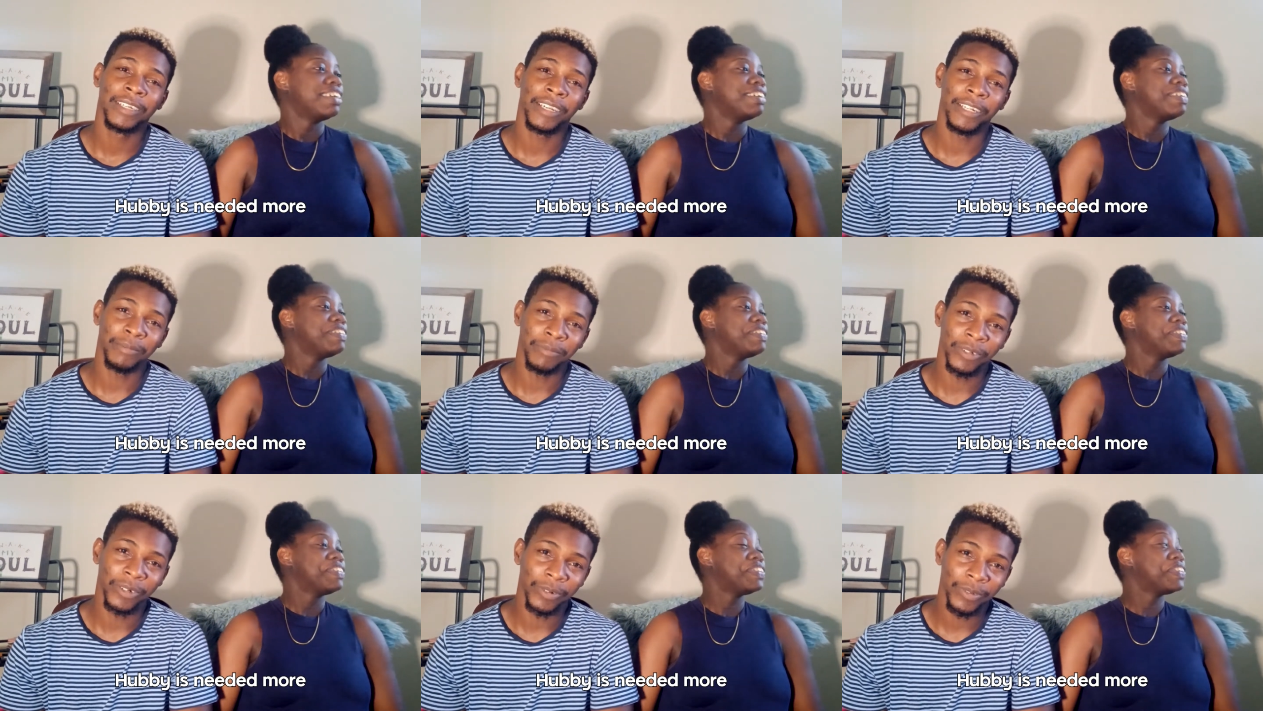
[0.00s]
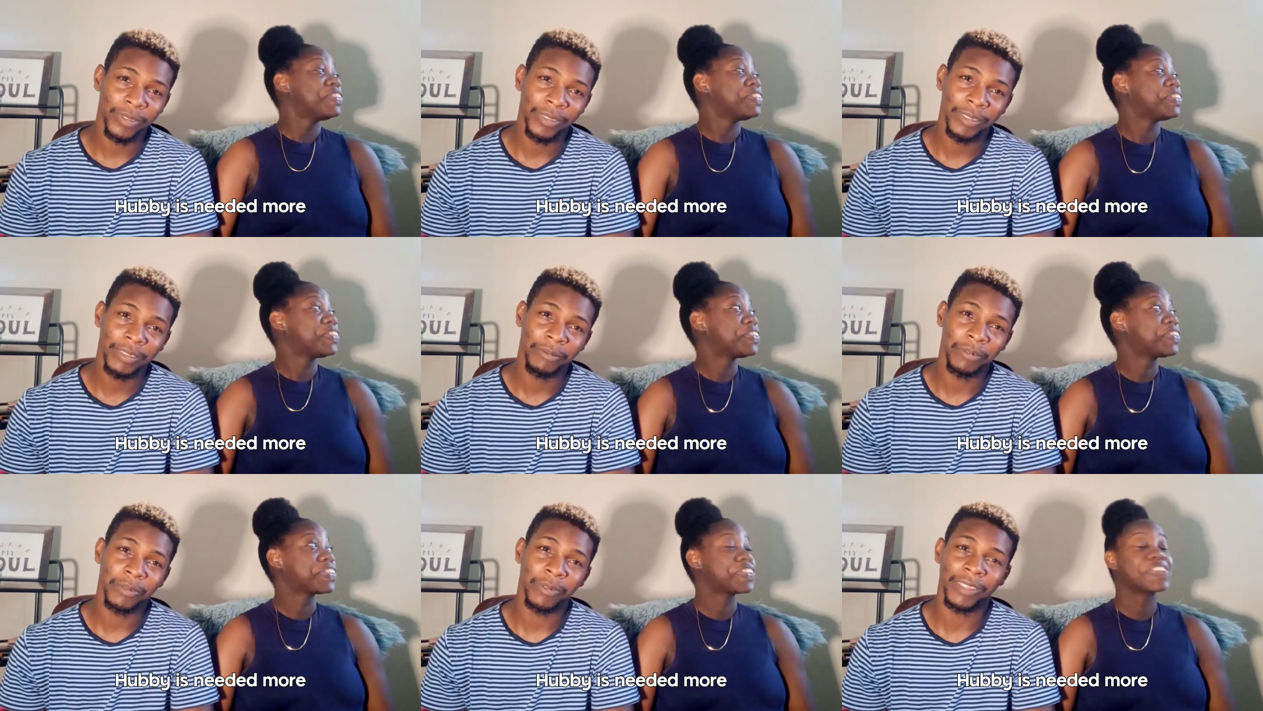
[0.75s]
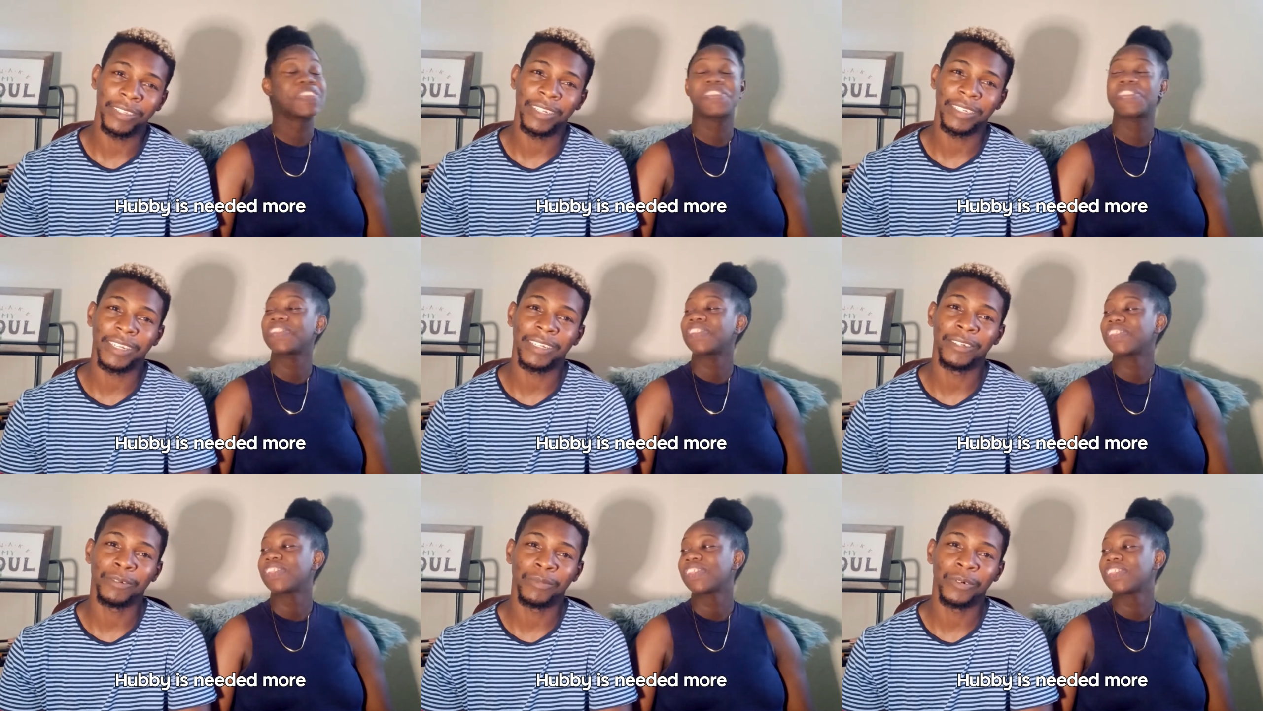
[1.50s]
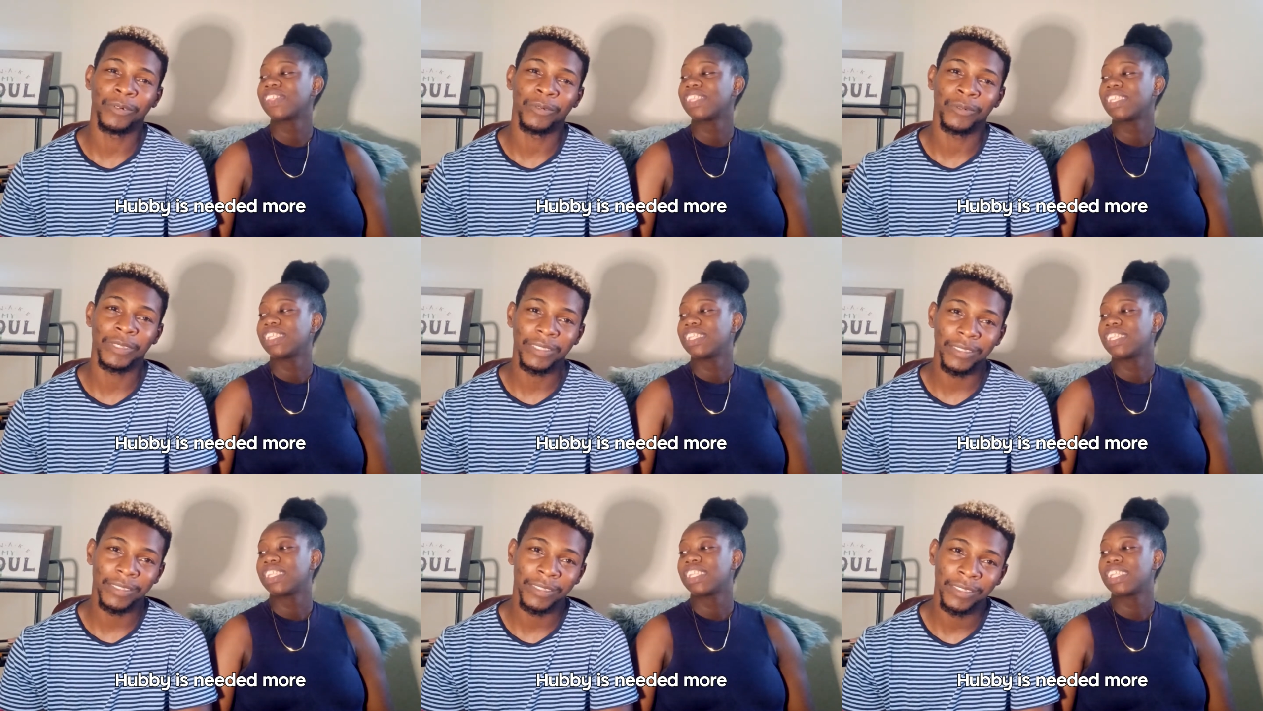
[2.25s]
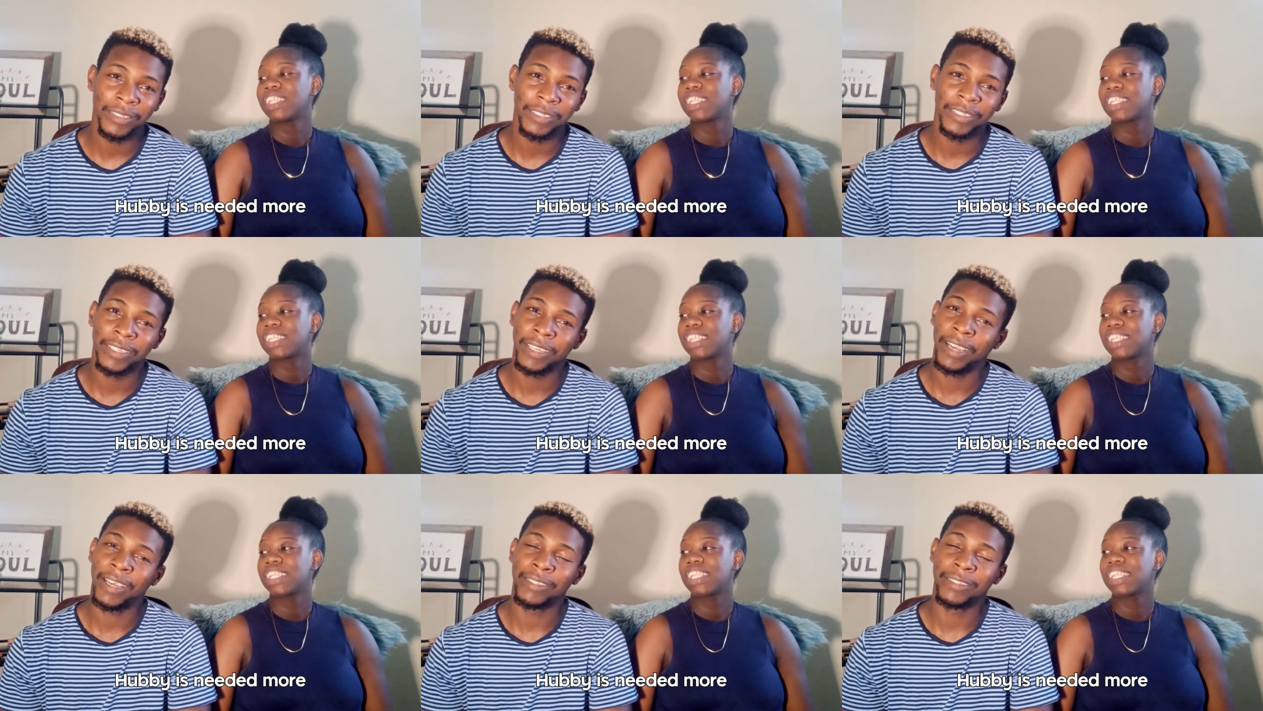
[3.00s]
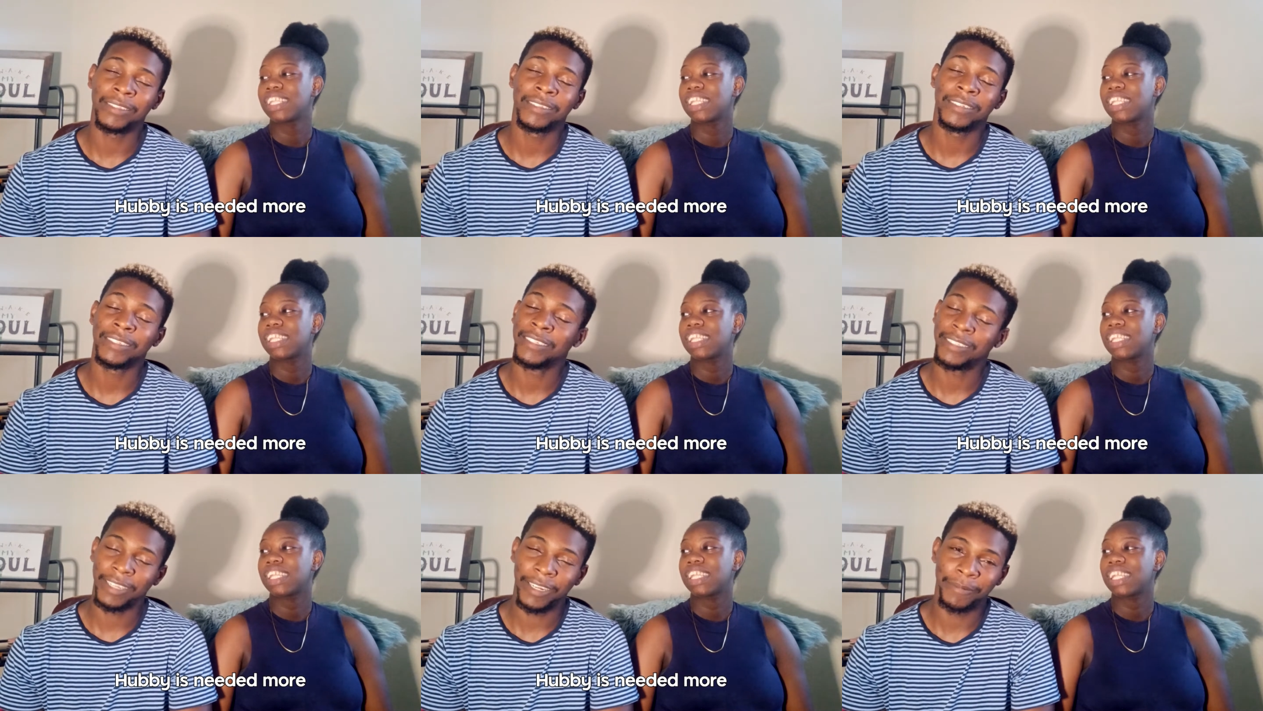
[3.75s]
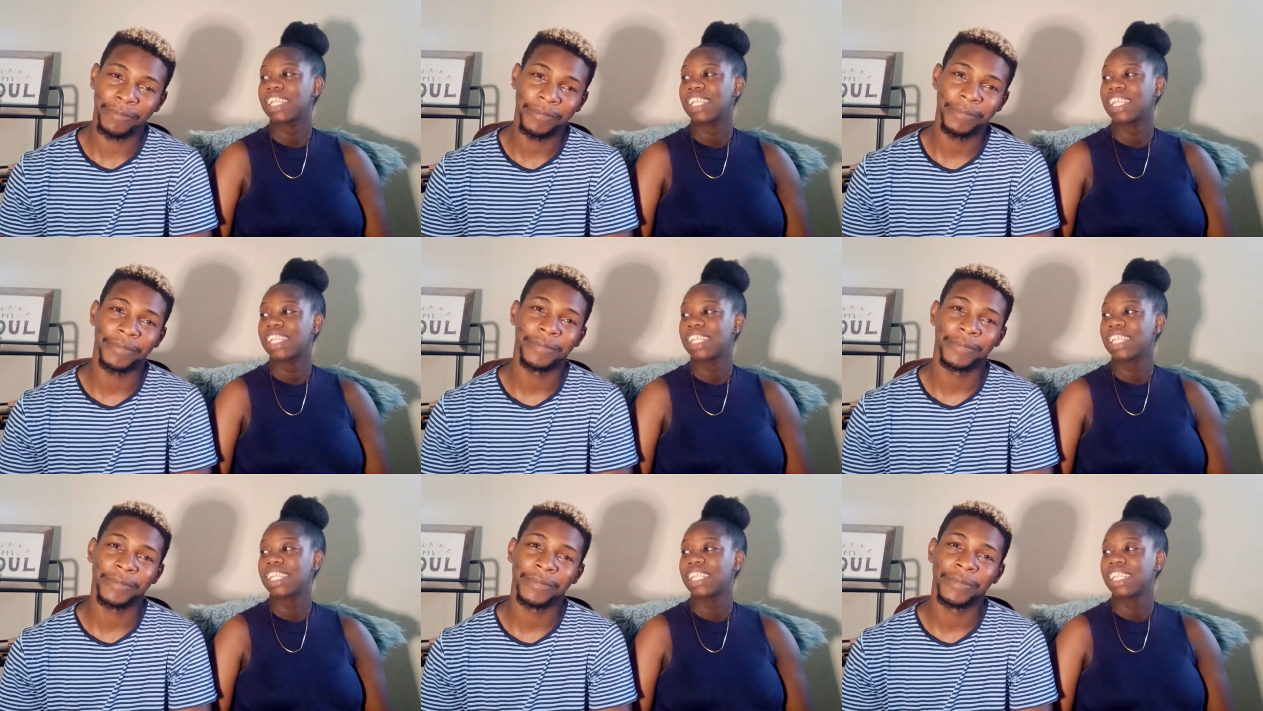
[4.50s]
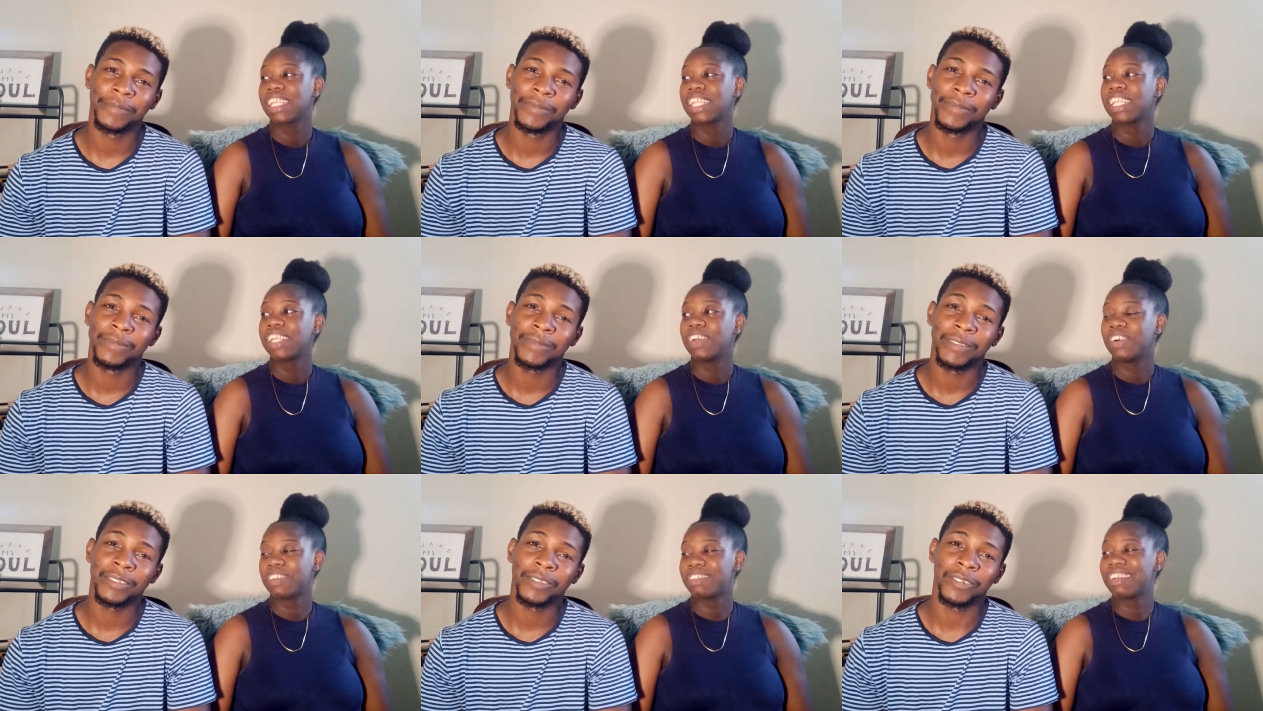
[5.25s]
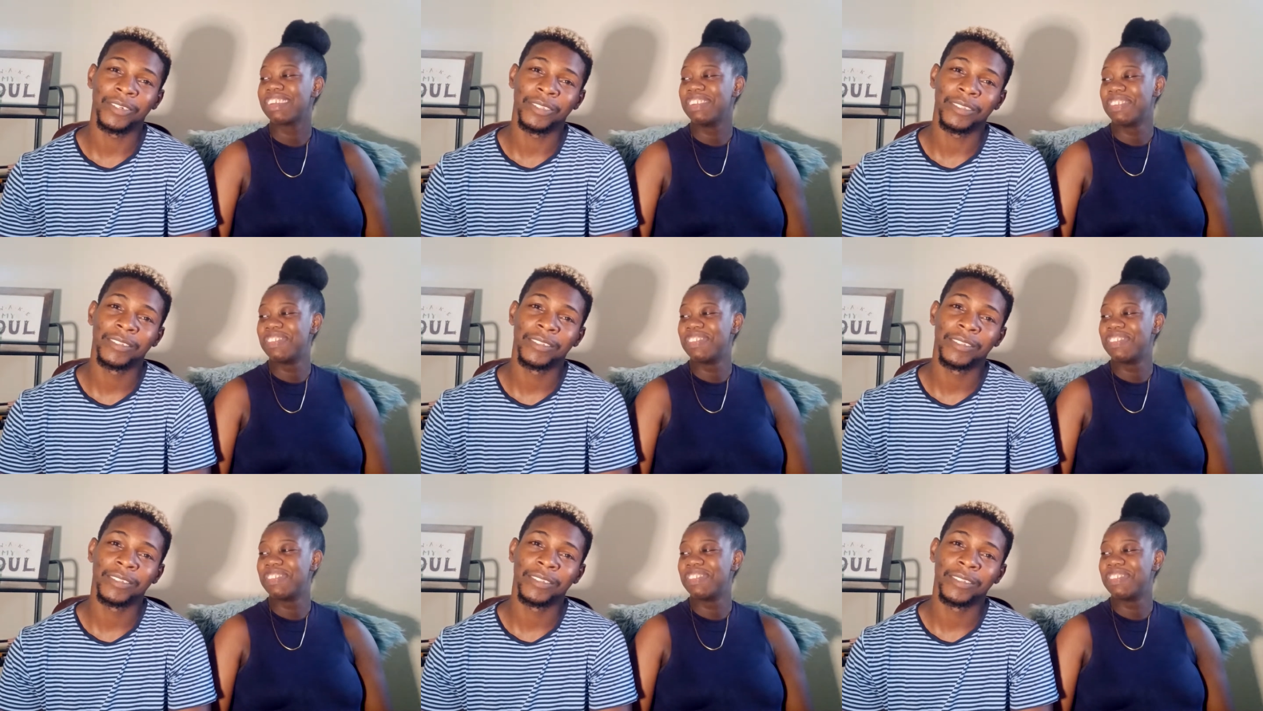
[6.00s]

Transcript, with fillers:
Speaker 1: helping out with what I can help out with at the time.
Speaker 2: Oh, so you